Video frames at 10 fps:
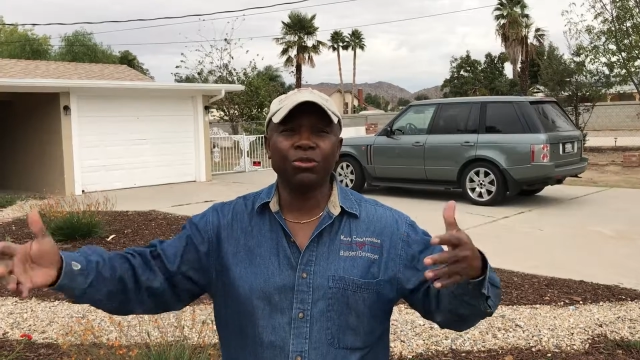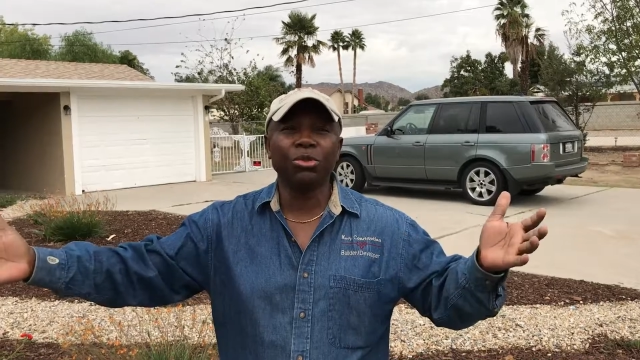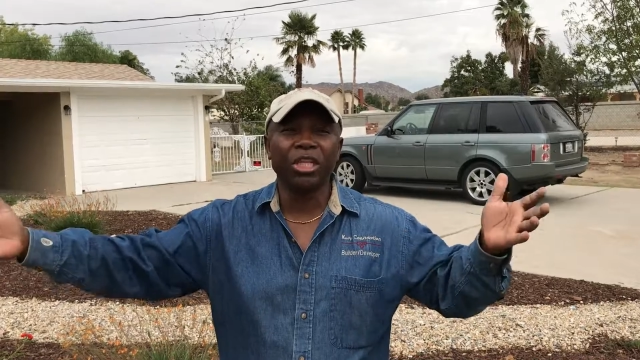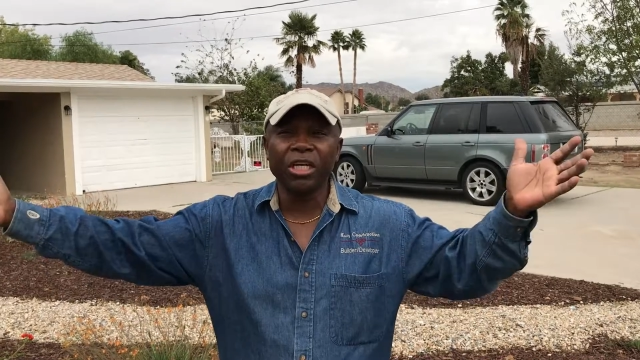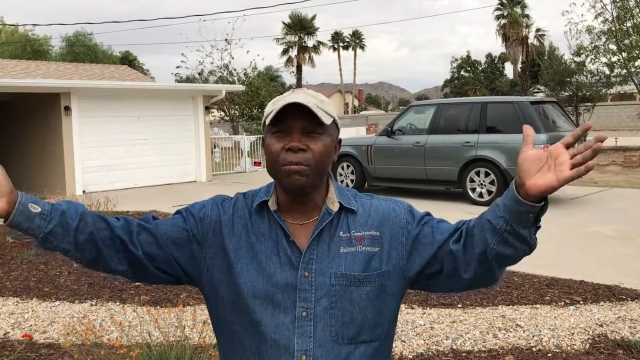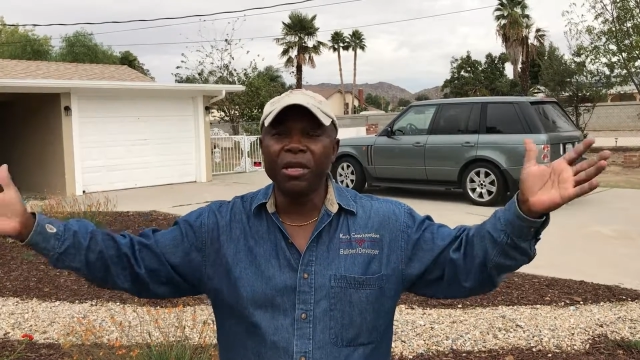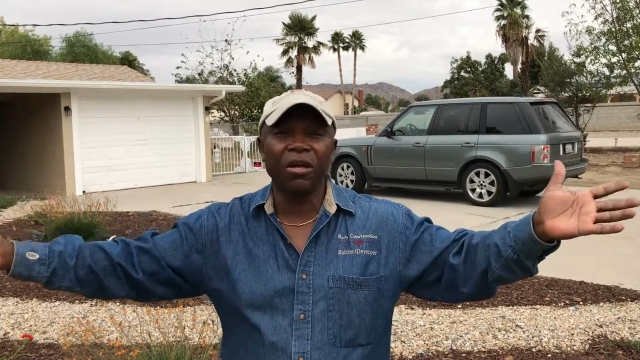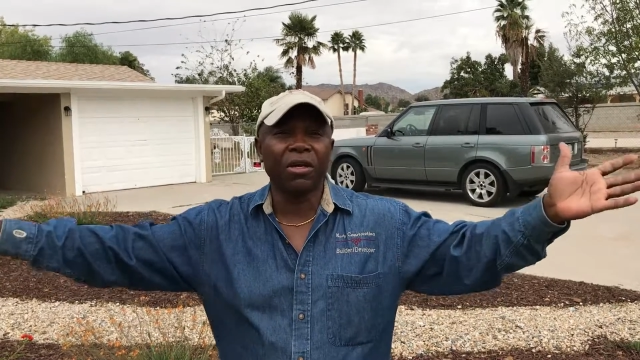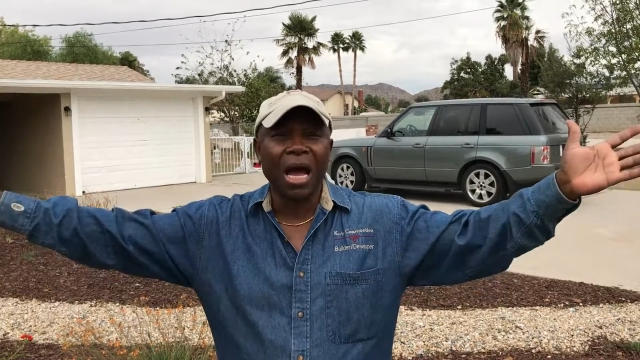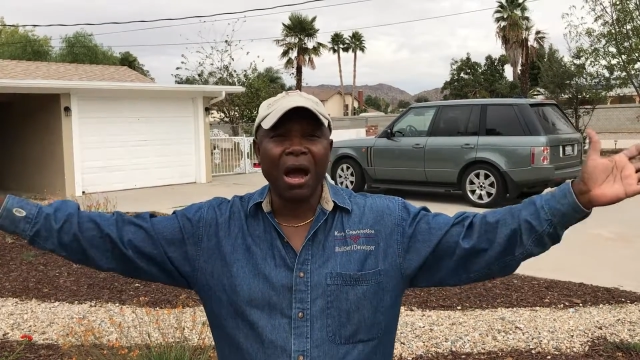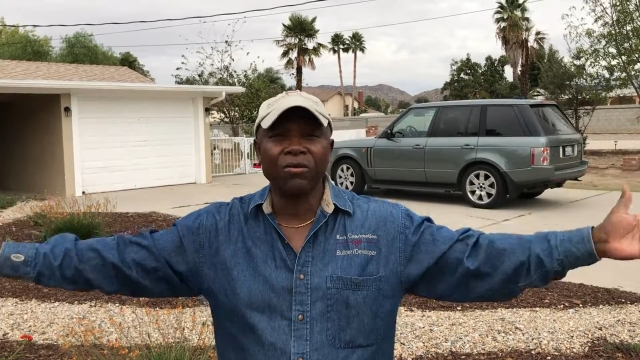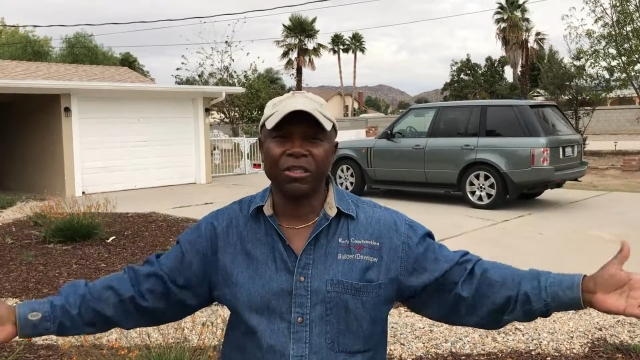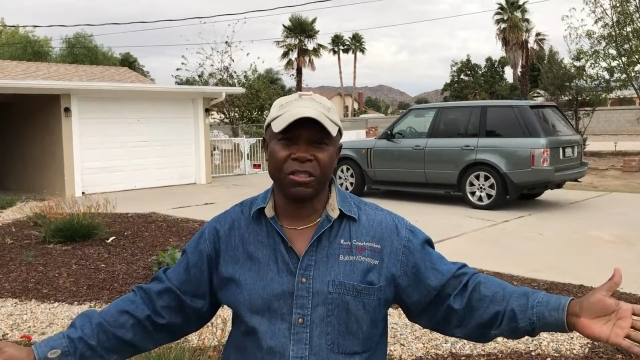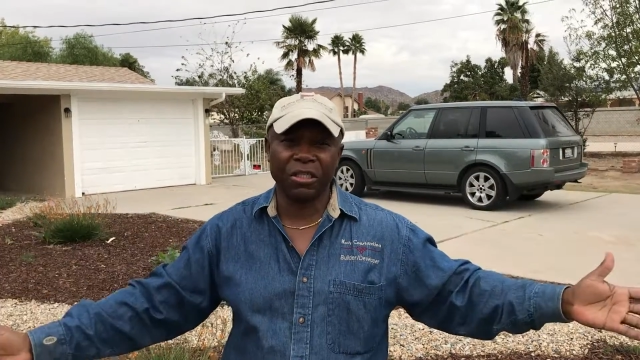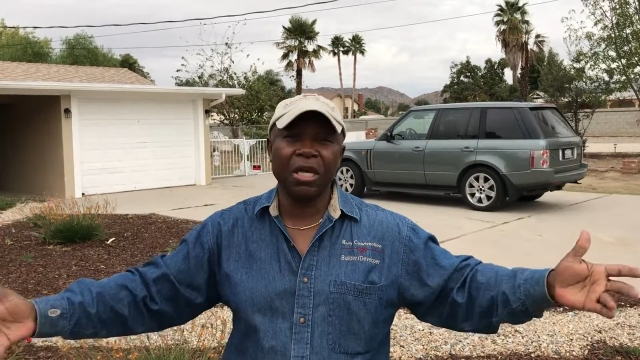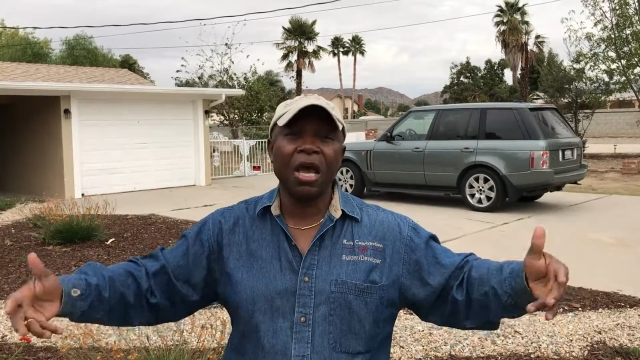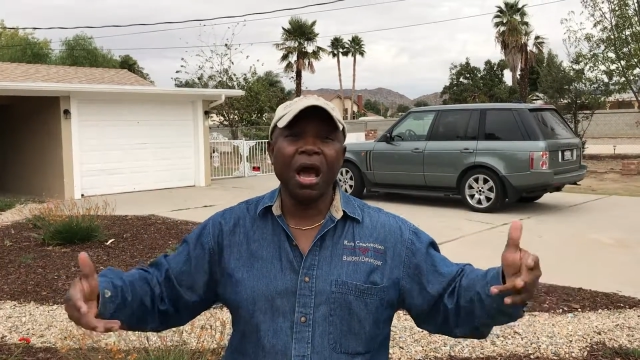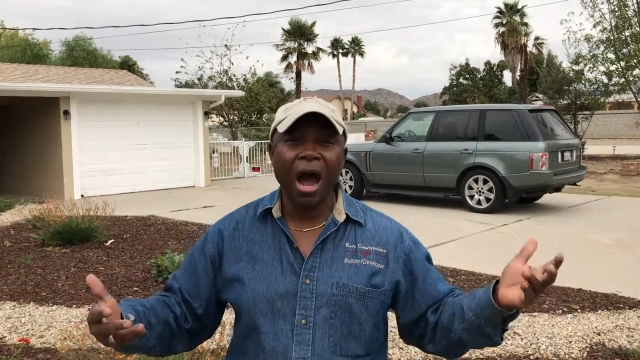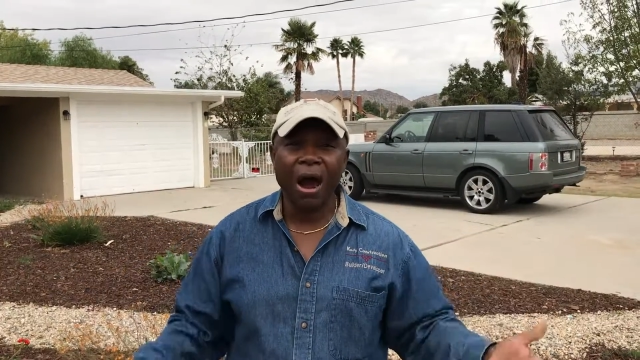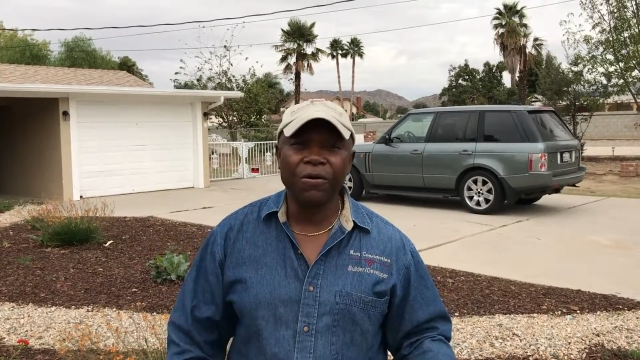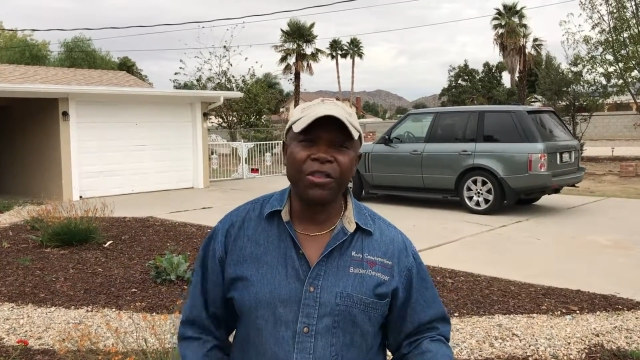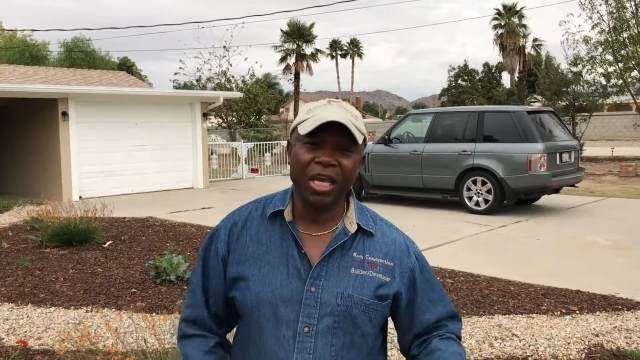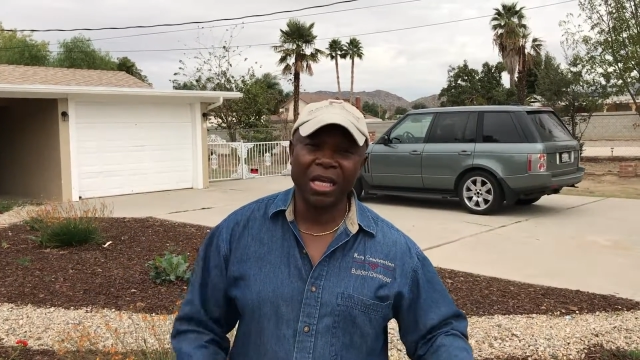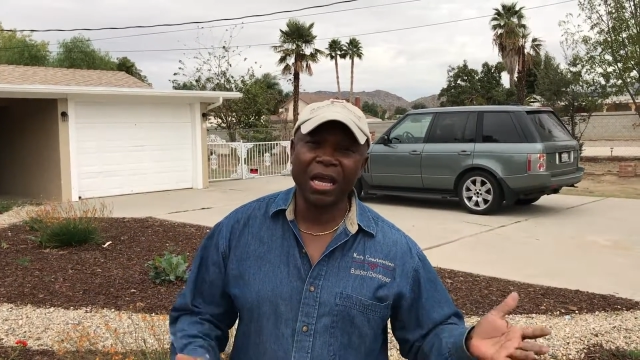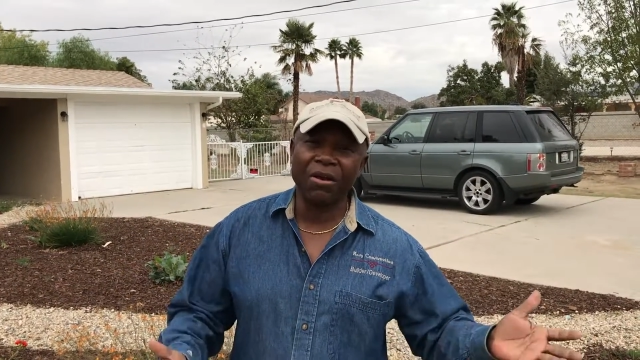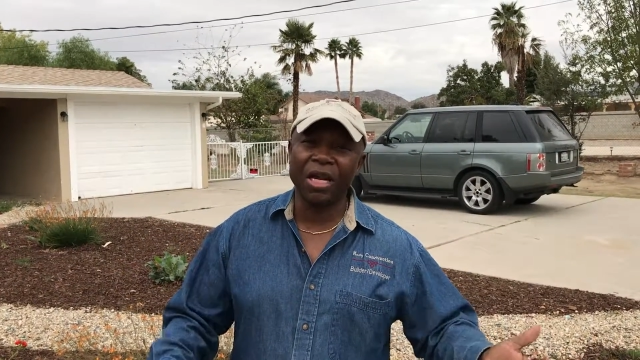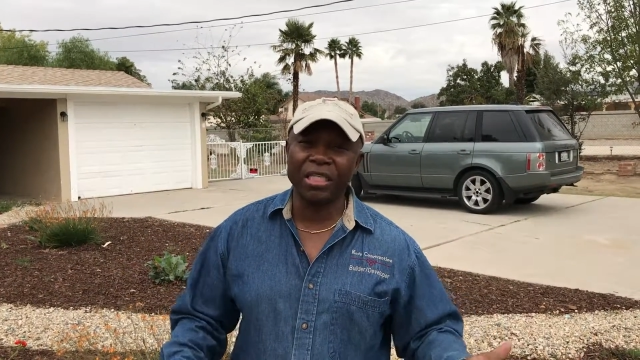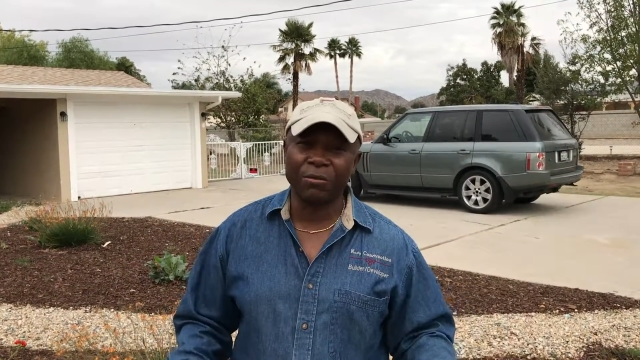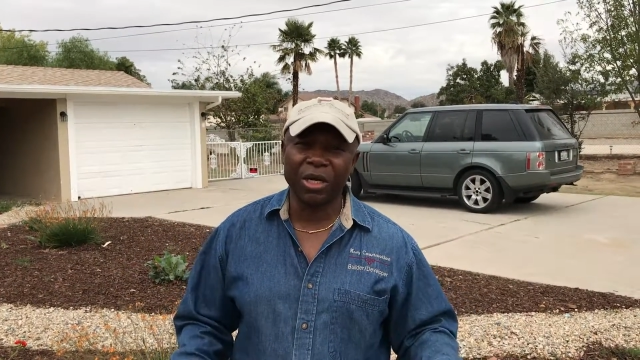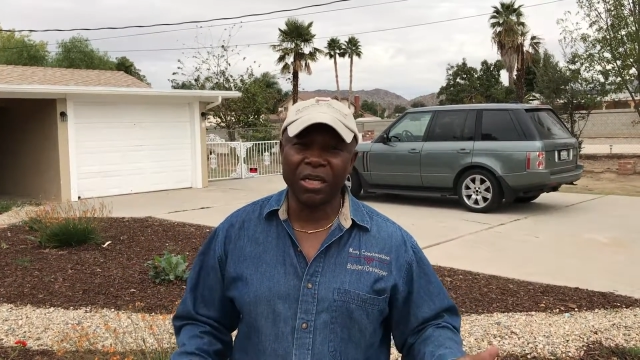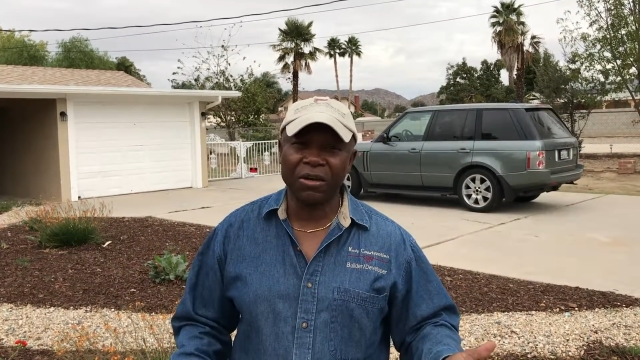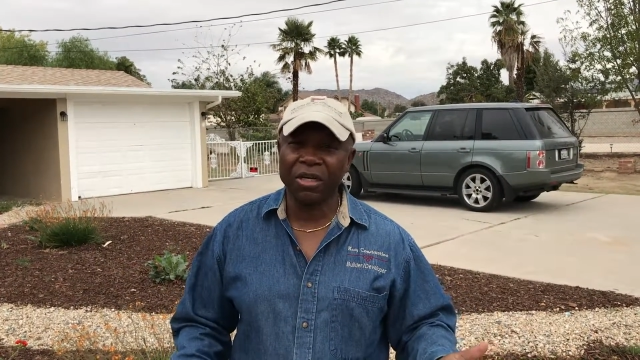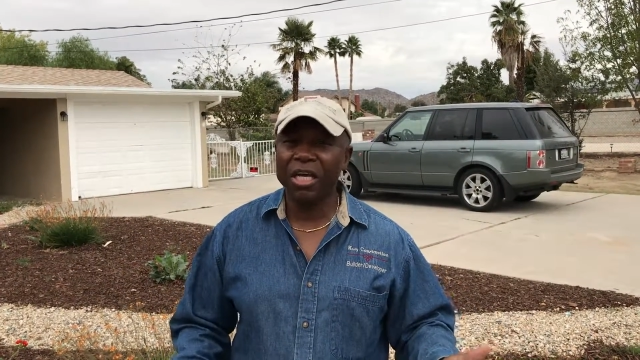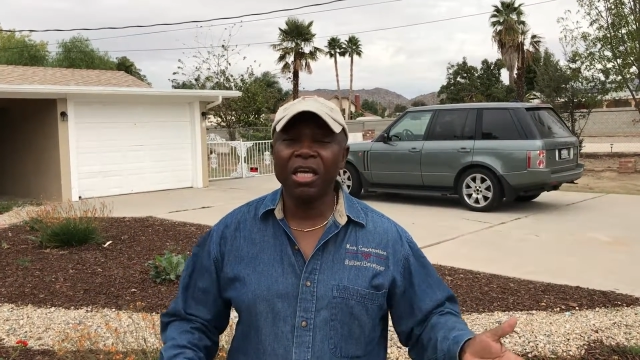2-3 million houses out there they're collecting money on.